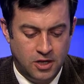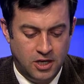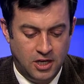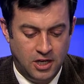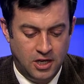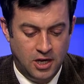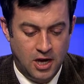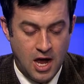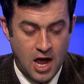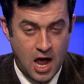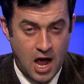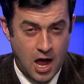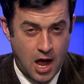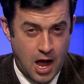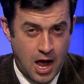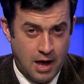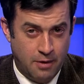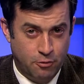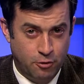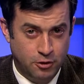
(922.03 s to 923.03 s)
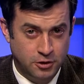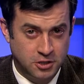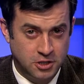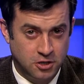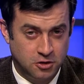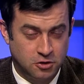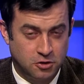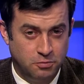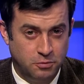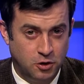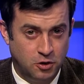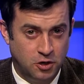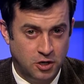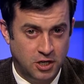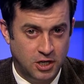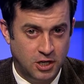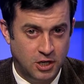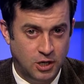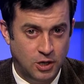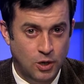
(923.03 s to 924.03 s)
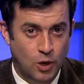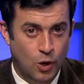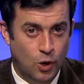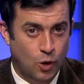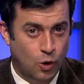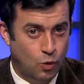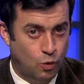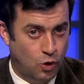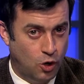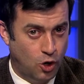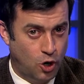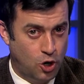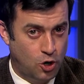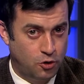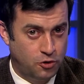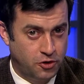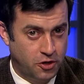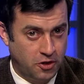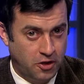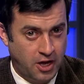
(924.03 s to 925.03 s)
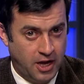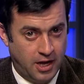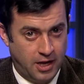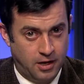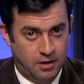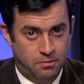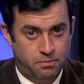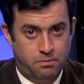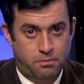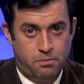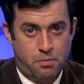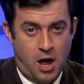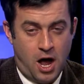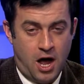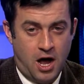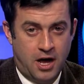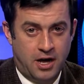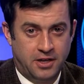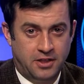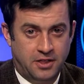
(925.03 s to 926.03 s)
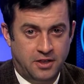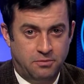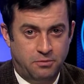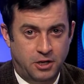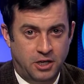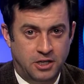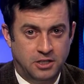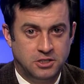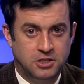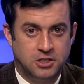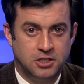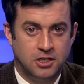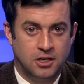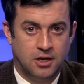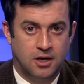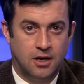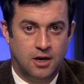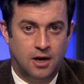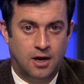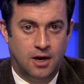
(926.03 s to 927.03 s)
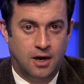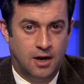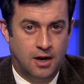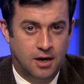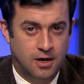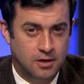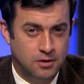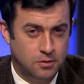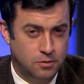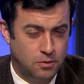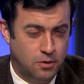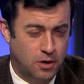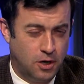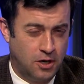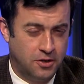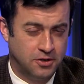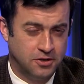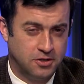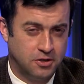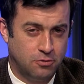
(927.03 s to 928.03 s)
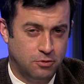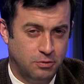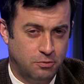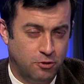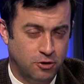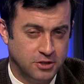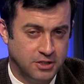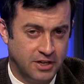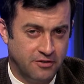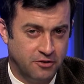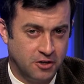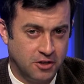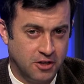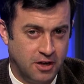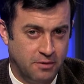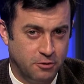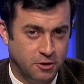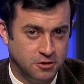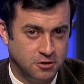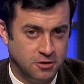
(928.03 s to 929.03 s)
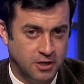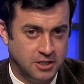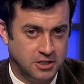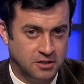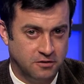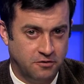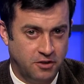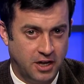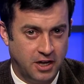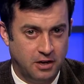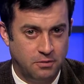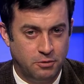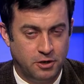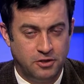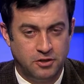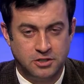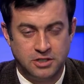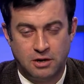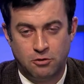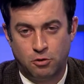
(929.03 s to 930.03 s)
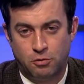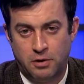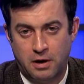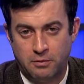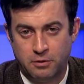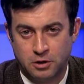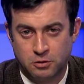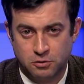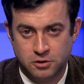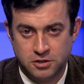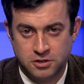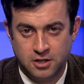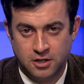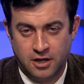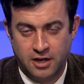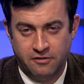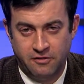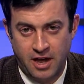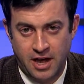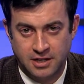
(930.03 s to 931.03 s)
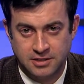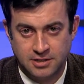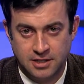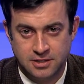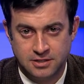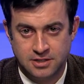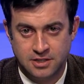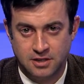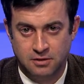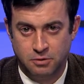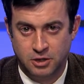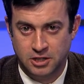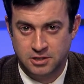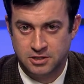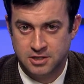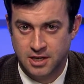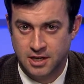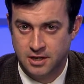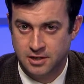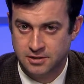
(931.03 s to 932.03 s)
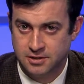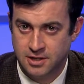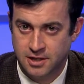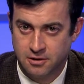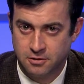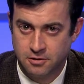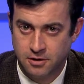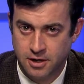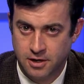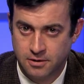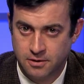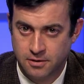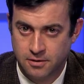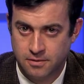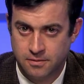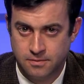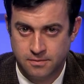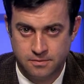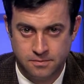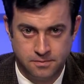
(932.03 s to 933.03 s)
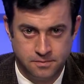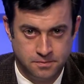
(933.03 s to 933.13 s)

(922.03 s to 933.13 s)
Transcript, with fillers: the Aboriginal community will own the land behind the beach. Uh, on this 3.7 kilometer stretch of land, but the general public will still have access to the beach then, is that correct?